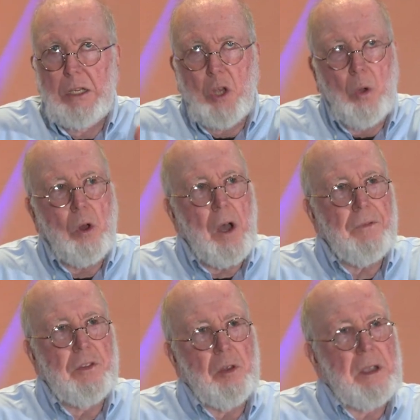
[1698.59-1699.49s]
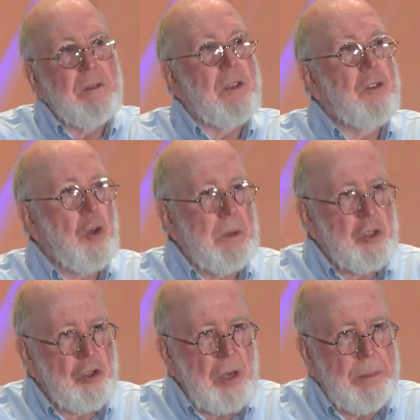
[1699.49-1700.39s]
don't often do it because there's so
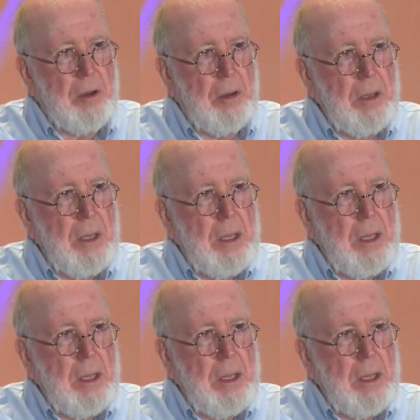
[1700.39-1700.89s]
much trouble